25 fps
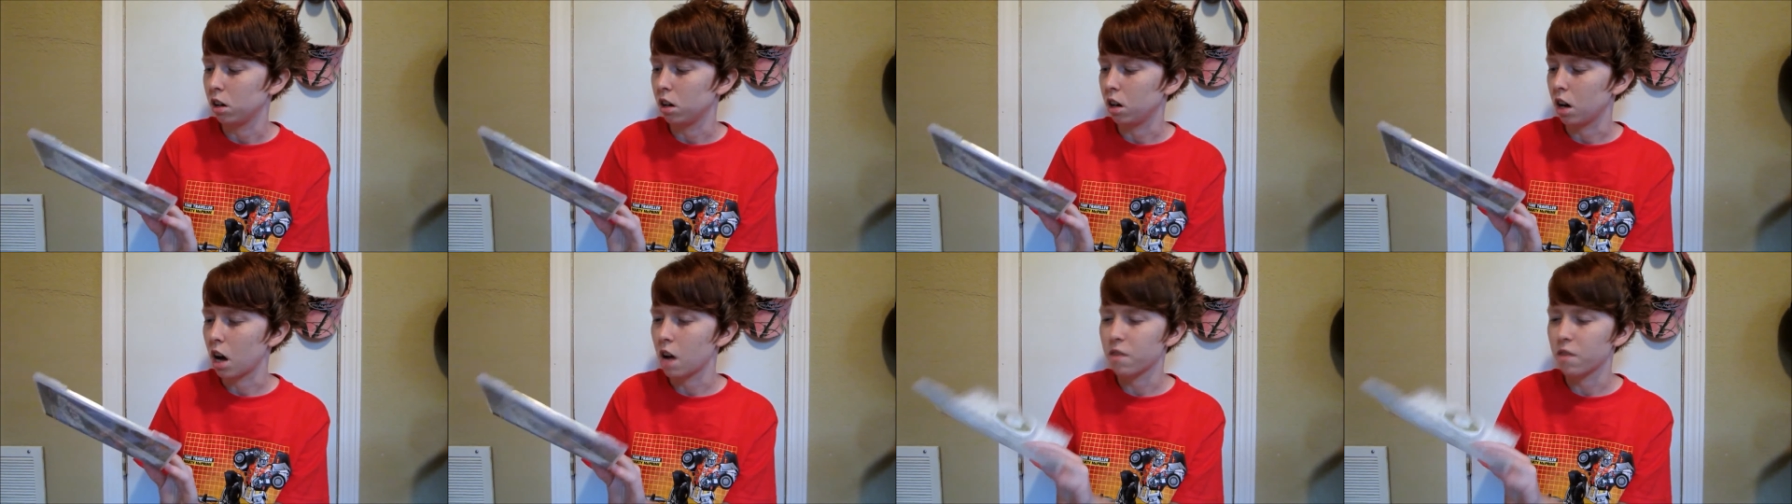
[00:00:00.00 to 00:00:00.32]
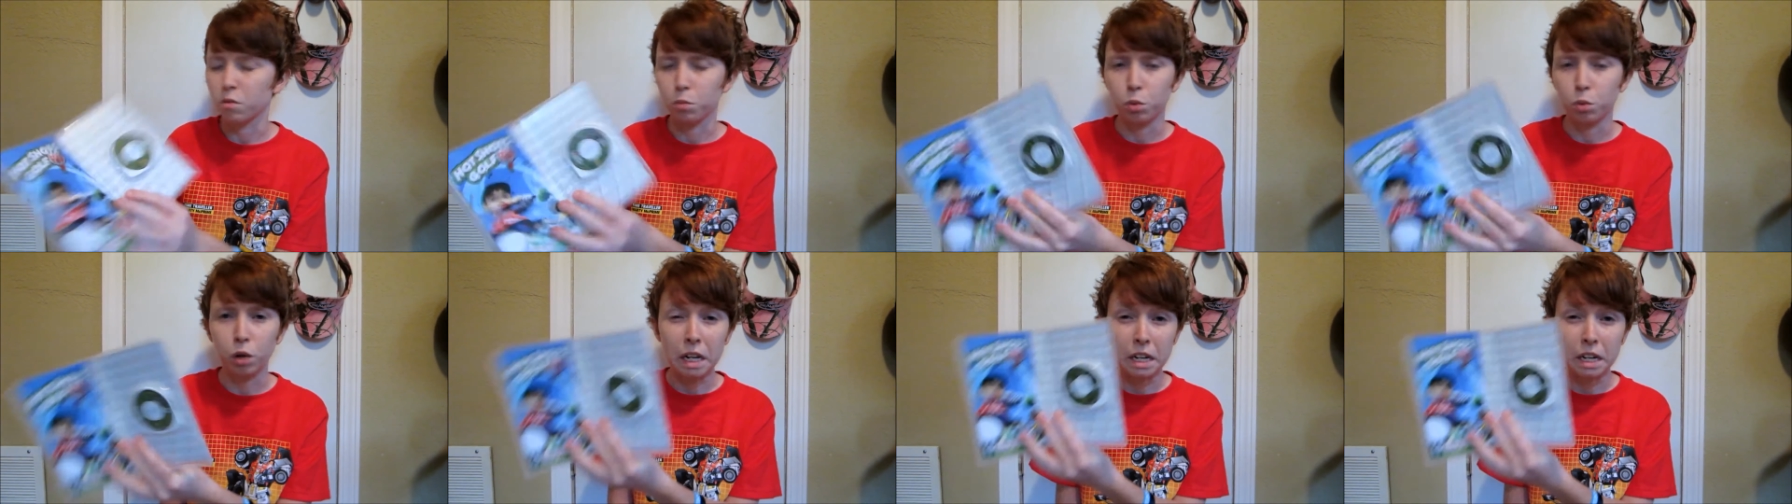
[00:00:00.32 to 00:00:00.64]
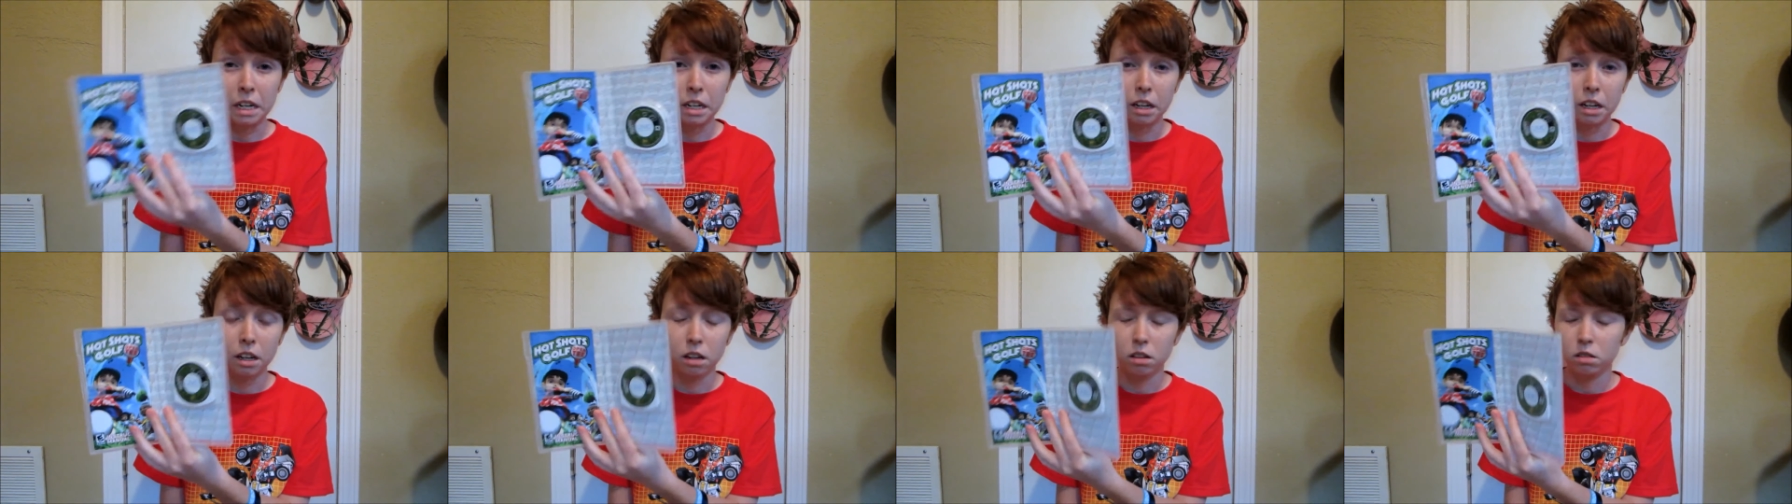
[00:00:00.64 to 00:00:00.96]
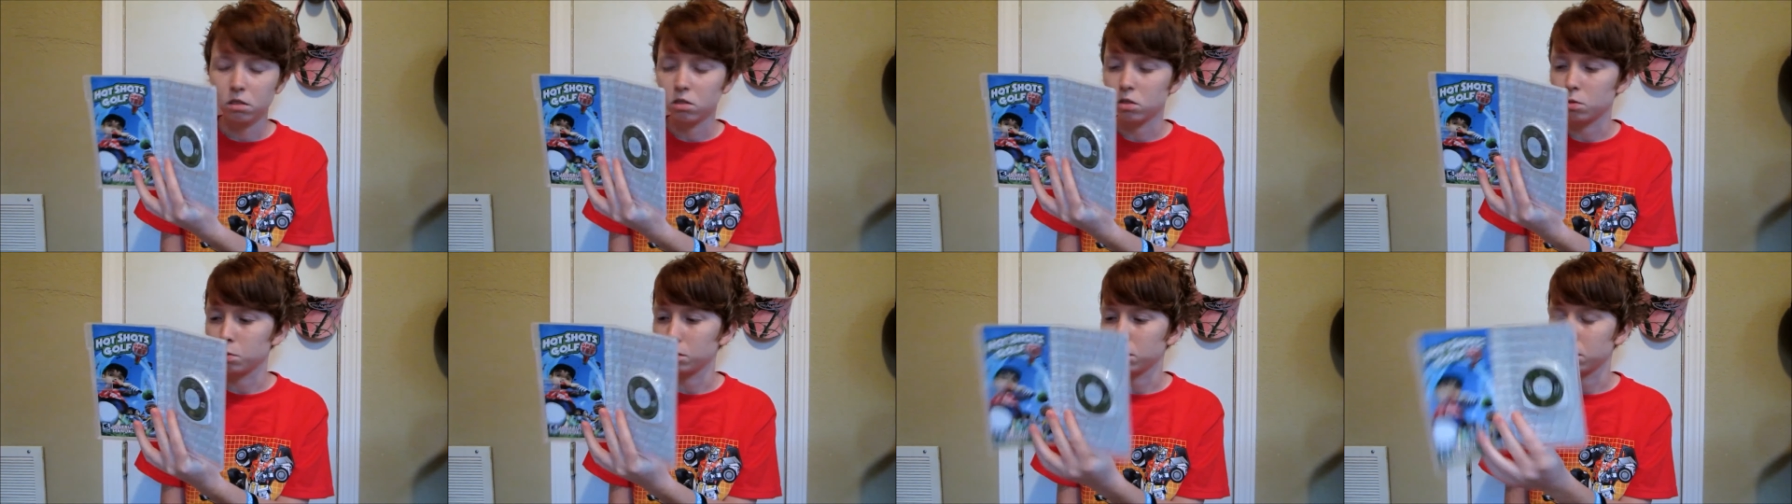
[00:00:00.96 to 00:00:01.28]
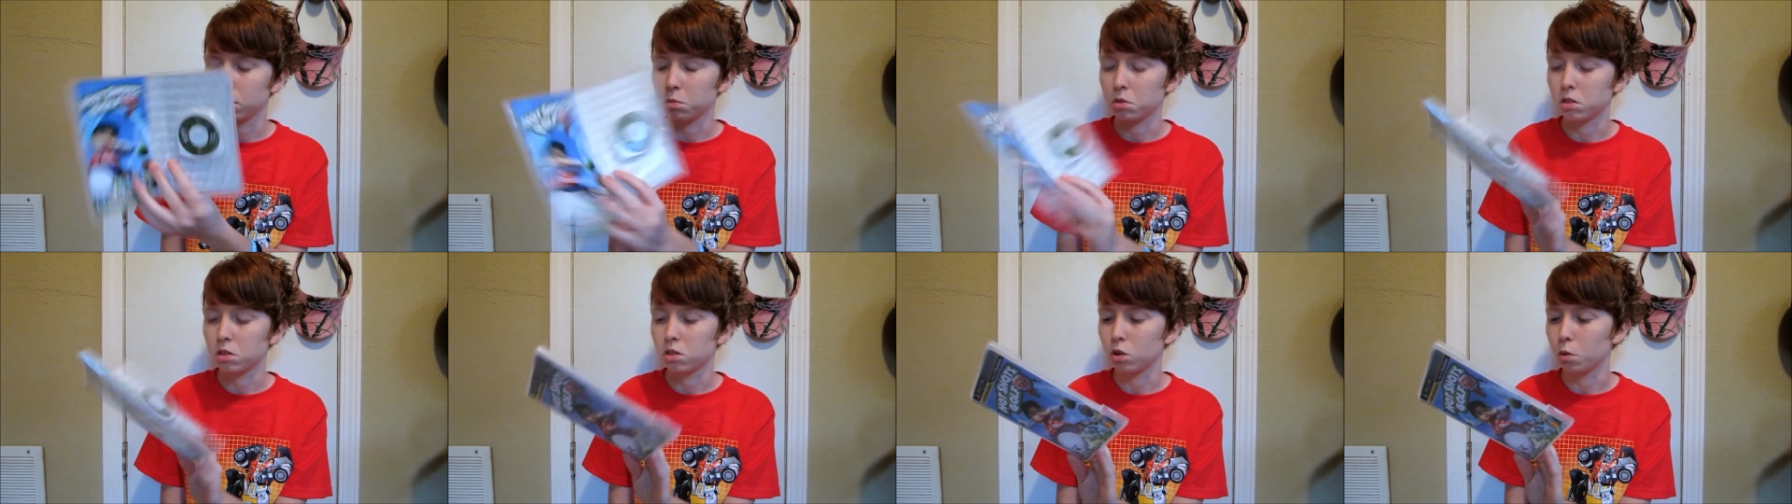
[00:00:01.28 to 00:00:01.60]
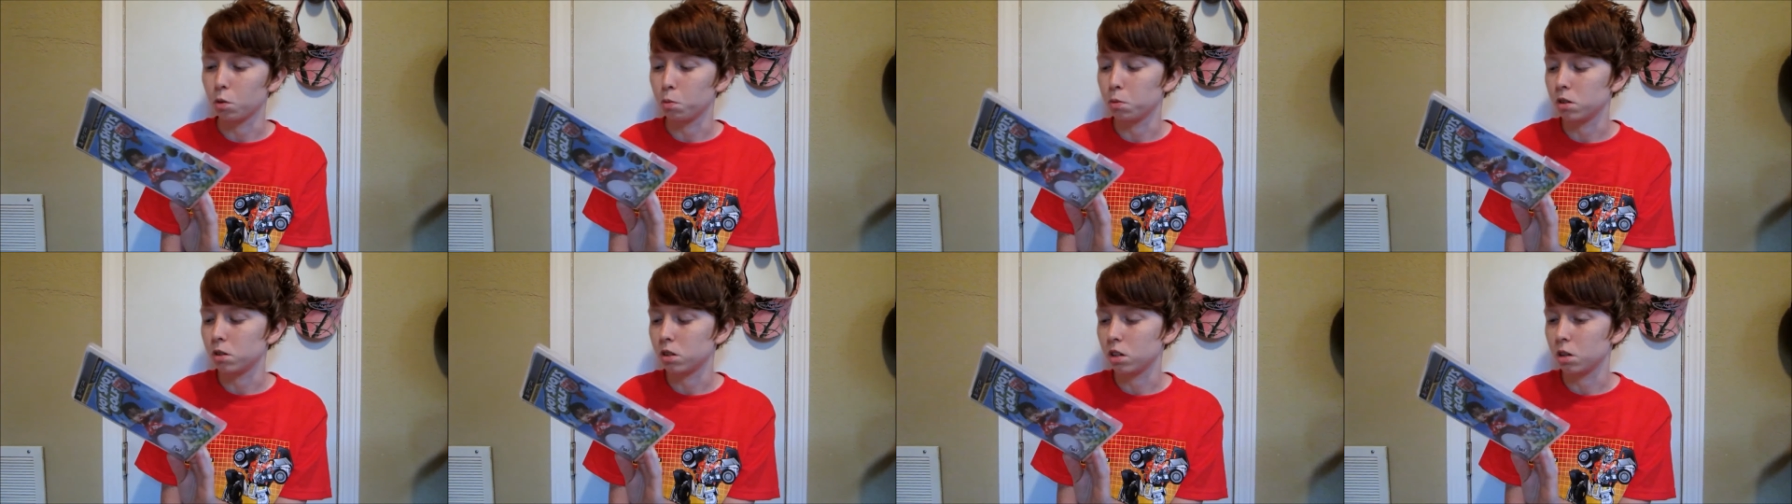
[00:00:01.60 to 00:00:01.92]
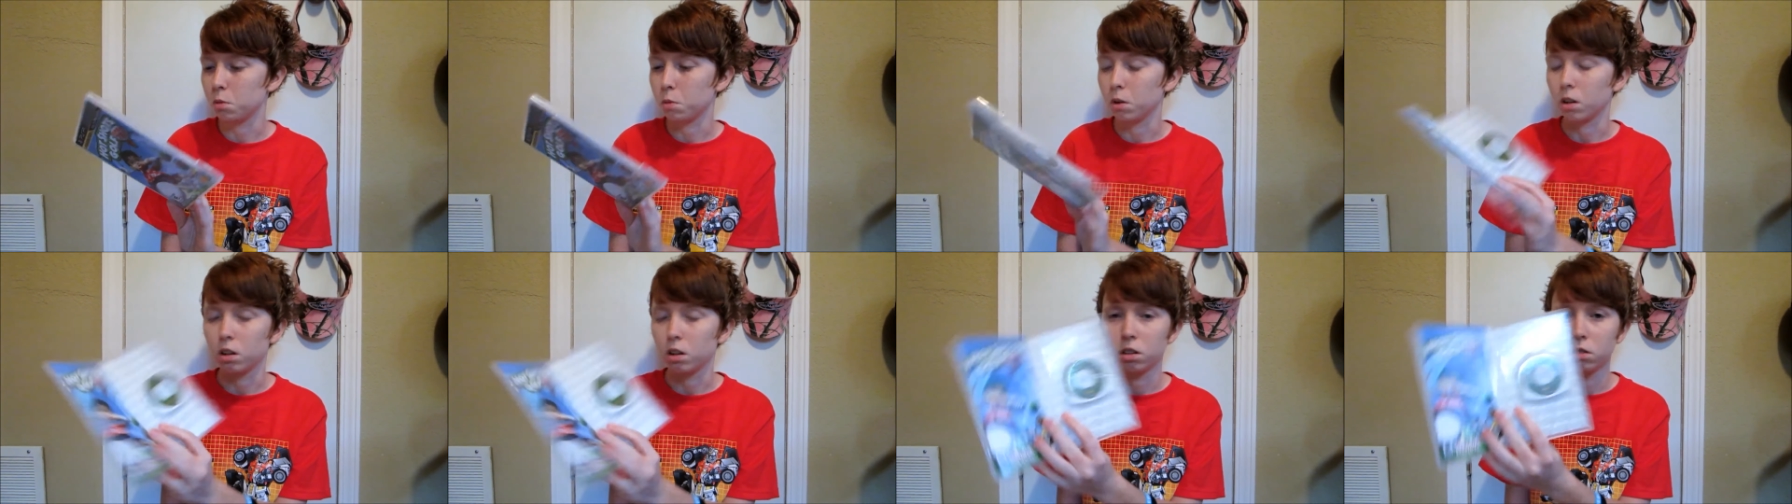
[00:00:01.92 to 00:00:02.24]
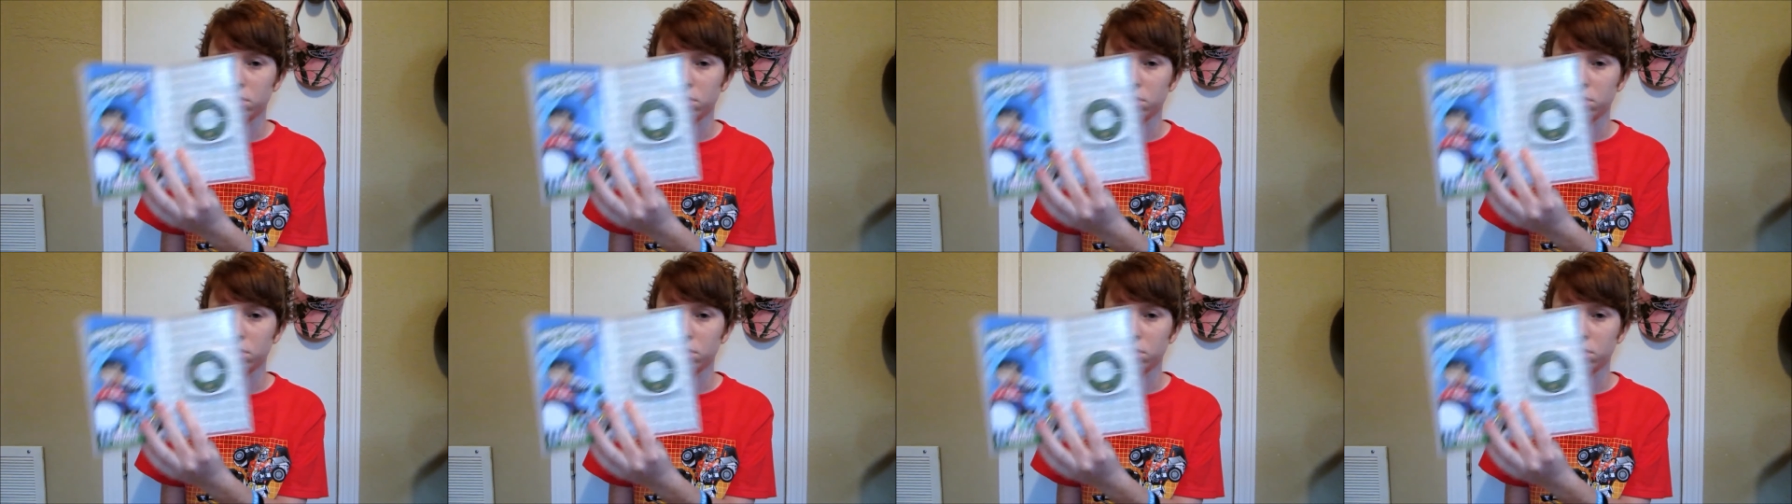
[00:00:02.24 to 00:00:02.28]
I haven't played it yet just because I've been so busy, but